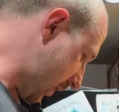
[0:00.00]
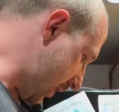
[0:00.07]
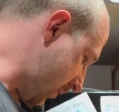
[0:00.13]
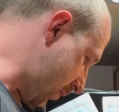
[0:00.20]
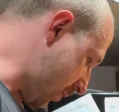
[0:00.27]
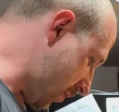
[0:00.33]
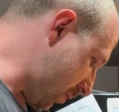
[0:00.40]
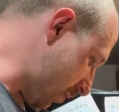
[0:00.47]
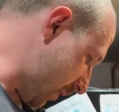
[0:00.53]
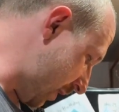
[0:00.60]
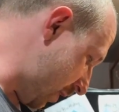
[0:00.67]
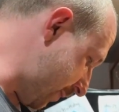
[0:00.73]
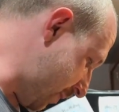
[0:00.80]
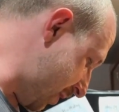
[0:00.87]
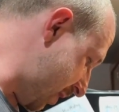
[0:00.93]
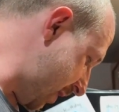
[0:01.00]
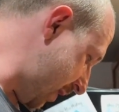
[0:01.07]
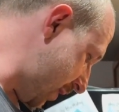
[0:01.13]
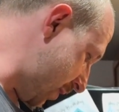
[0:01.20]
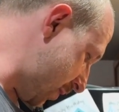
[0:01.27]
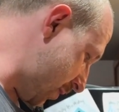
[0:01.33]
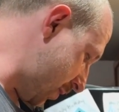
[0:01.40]
way too much
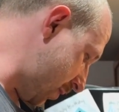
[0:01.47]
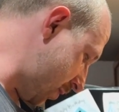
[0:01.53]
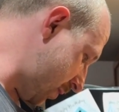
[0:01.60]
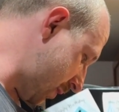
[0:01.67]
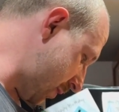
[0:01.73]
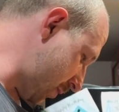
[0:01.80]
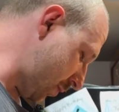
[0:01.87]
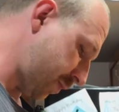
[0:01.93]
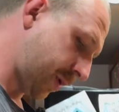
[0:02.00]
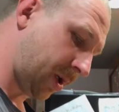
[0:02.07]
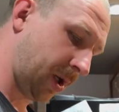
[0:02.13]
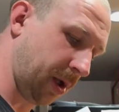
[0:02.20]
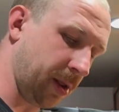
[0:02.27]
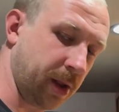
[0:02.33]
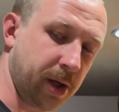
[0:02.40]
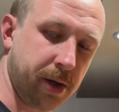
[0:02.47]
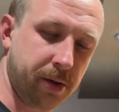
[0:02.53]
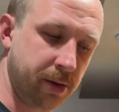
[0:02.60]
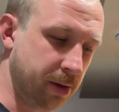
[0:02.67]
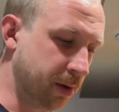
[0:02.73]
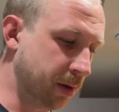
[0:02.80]
heat. Put it on low.